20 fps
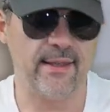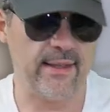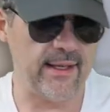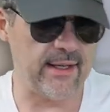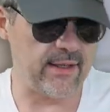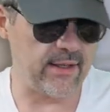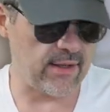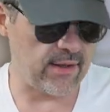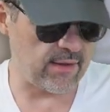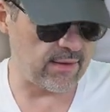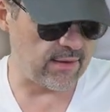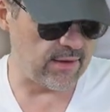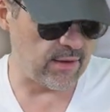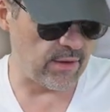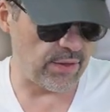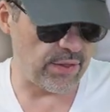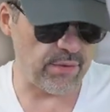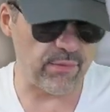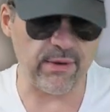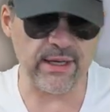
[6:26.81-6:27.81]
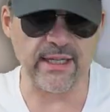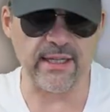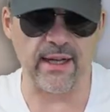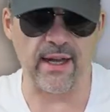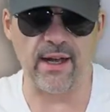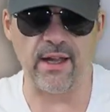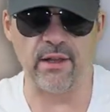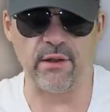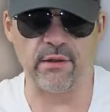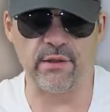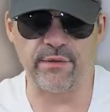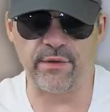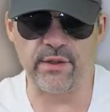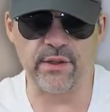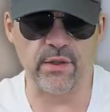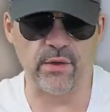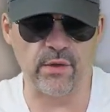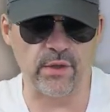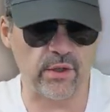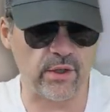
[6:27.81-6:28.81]
that you know three dollars for
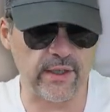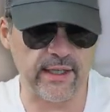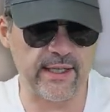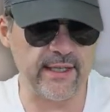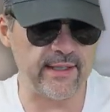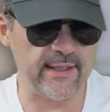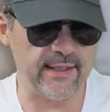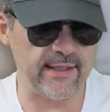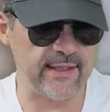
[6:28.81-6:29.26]
two cookies